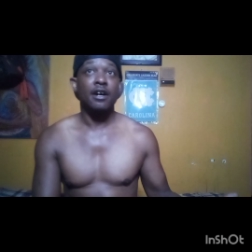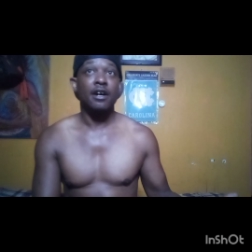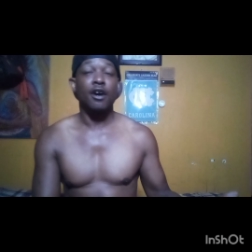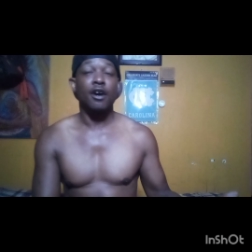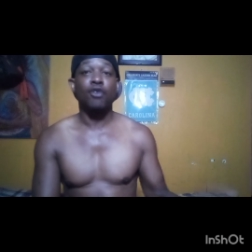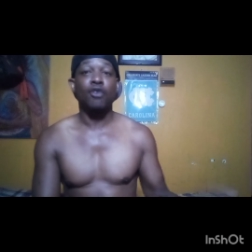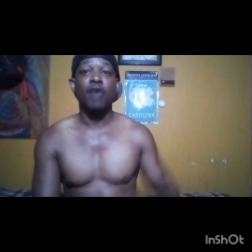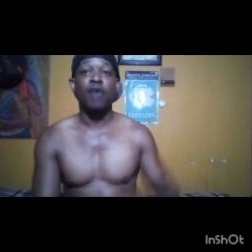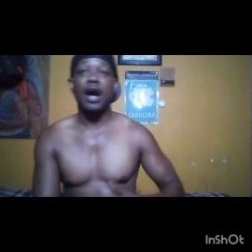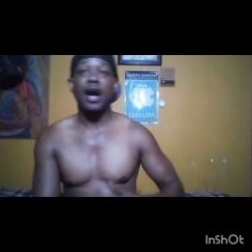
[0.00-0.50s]

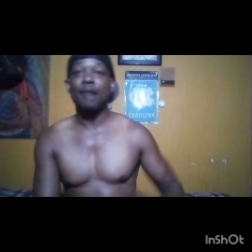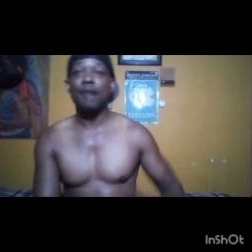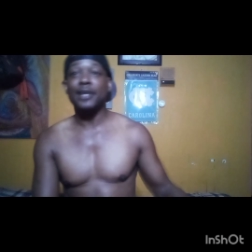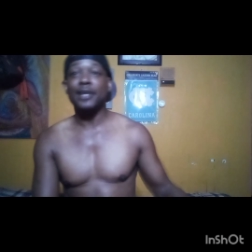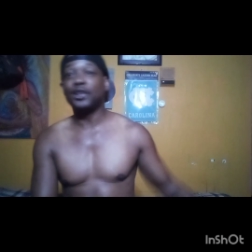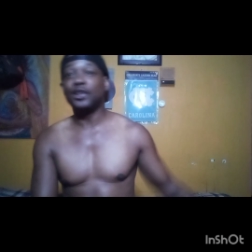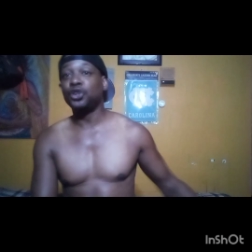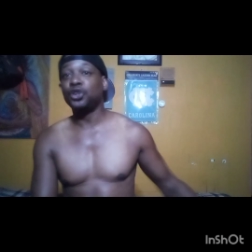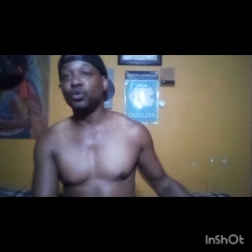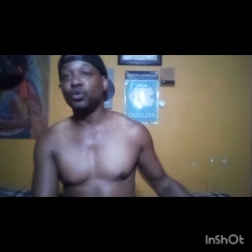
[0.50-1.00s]
a crime
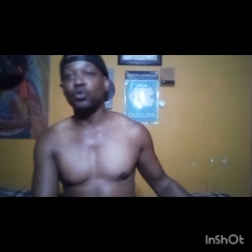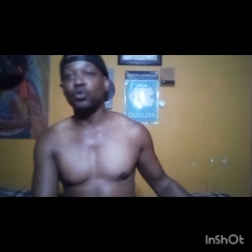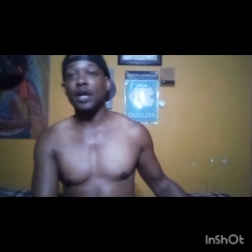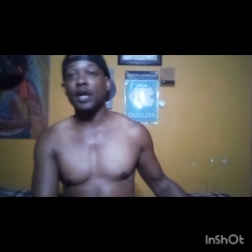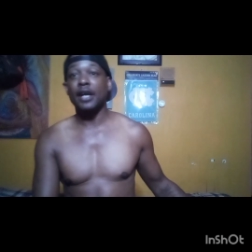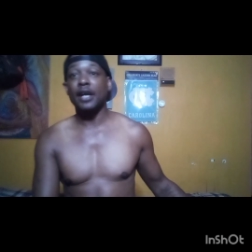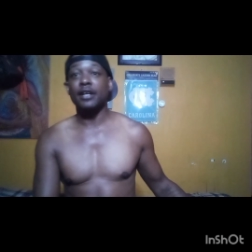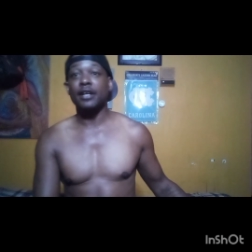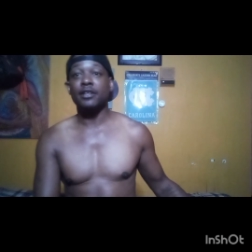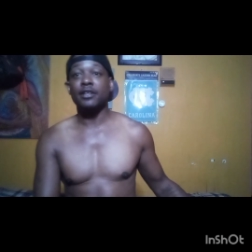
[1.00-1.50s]
that you
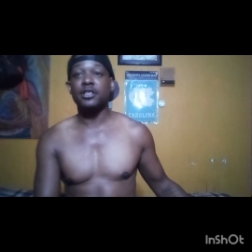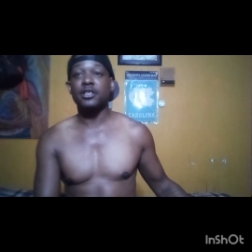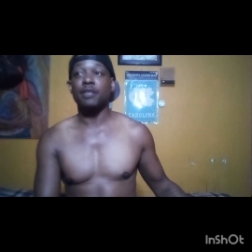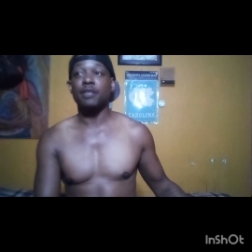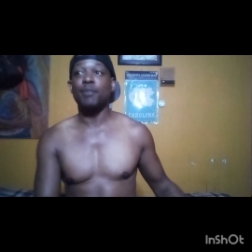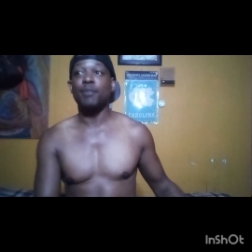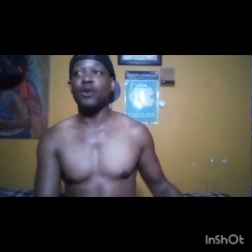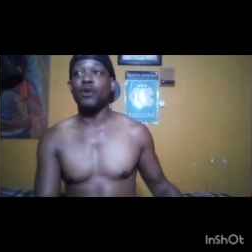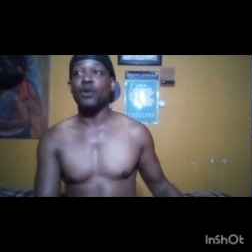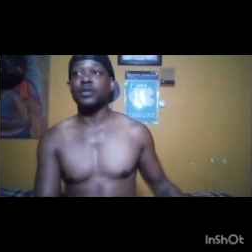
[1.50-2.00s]
had
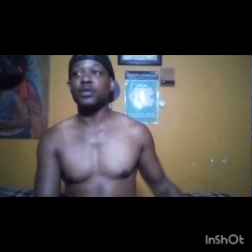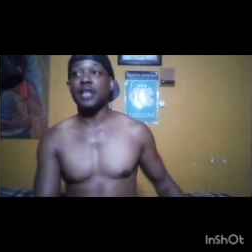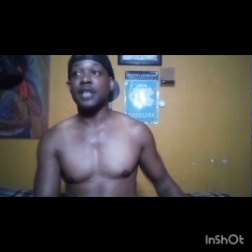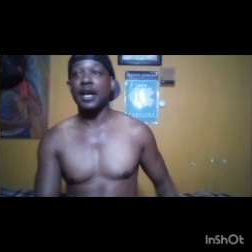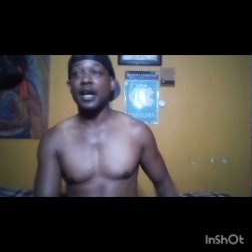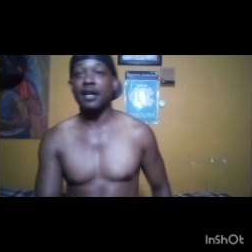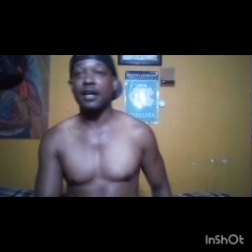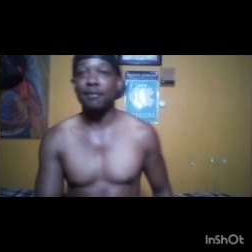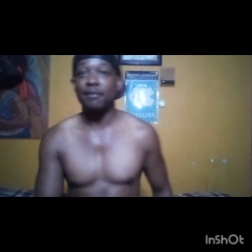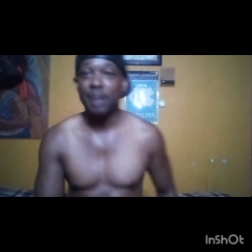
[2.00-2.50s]

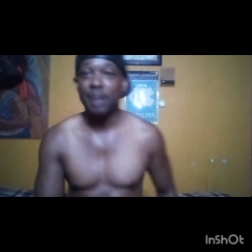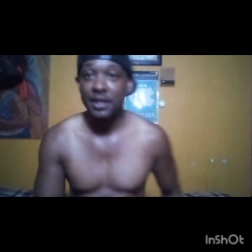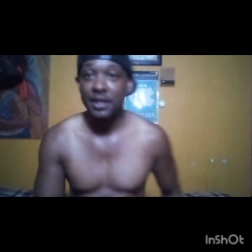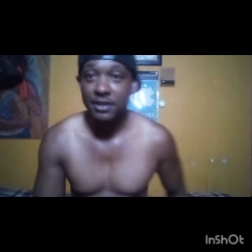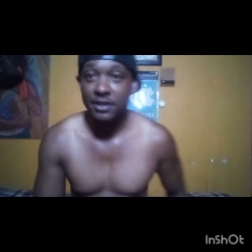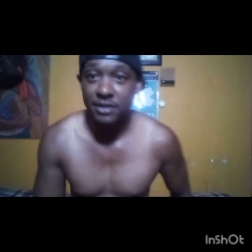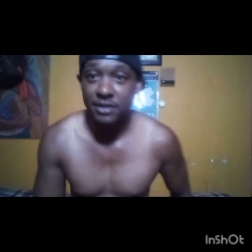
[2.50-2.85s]
supposedly had committed